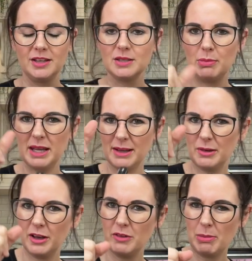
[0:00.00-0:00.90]
It's a
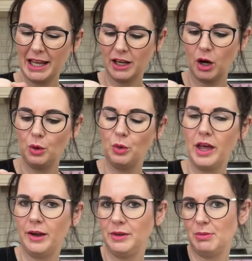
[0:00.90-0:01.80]
bit of a black hole
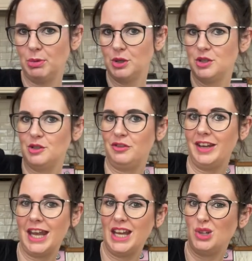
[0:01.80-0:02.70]
though. You push stuff
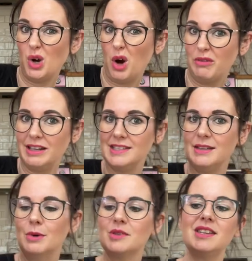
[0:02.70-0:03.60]
in it, you can't really see
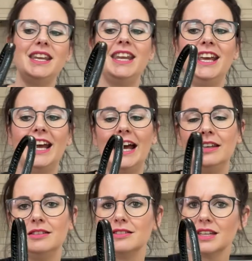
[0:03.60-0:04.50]
what's in it.
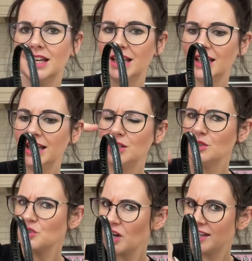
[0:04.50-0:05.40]
And it
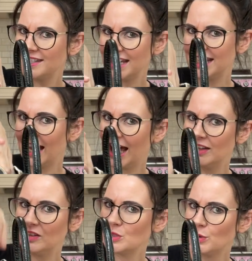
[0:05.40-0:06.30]
does try to eat your
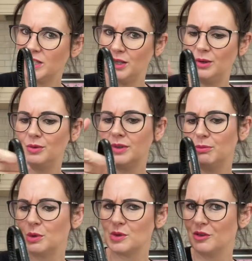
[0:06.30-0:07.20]
hand when you
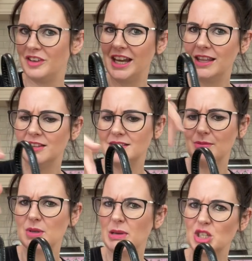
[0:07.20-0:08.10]
put stuff in it. The
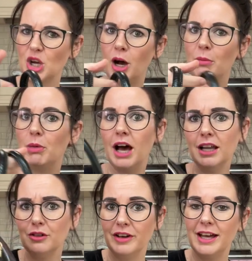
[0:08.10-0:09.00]
zip's a bit sharp, but I
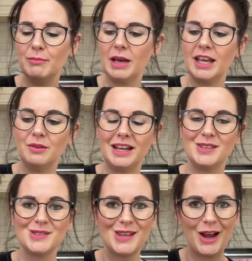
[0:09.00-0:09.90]
love it. But anyway,
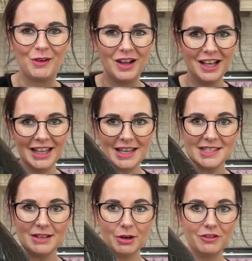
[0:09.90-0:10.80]
so let's
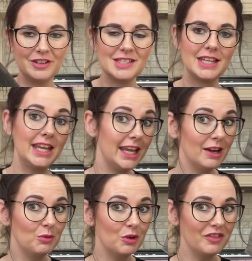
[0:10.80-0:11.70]
see what fits in
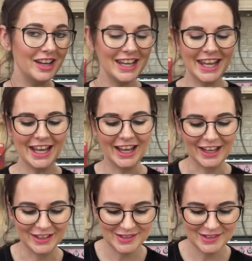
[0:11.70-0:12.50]
here. We'll fit in here.